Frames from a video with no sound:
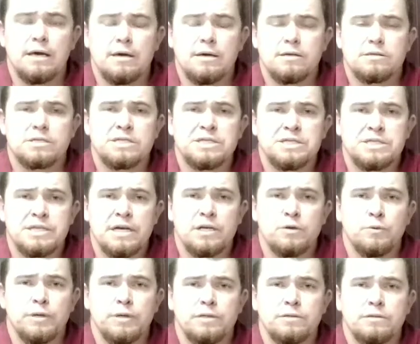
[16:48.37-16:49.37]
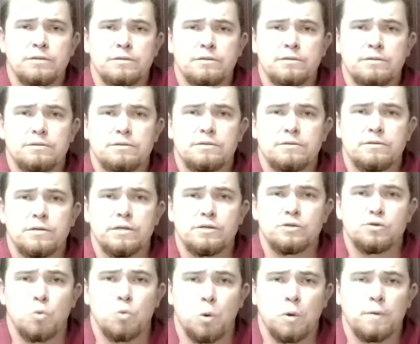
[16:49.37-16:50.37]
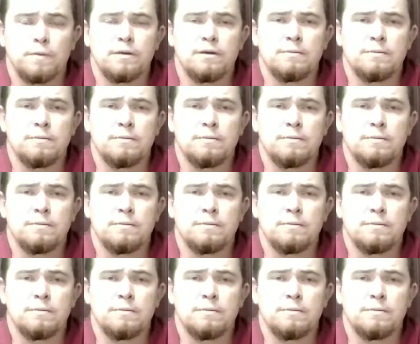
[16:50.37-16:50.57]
is continuing to exhort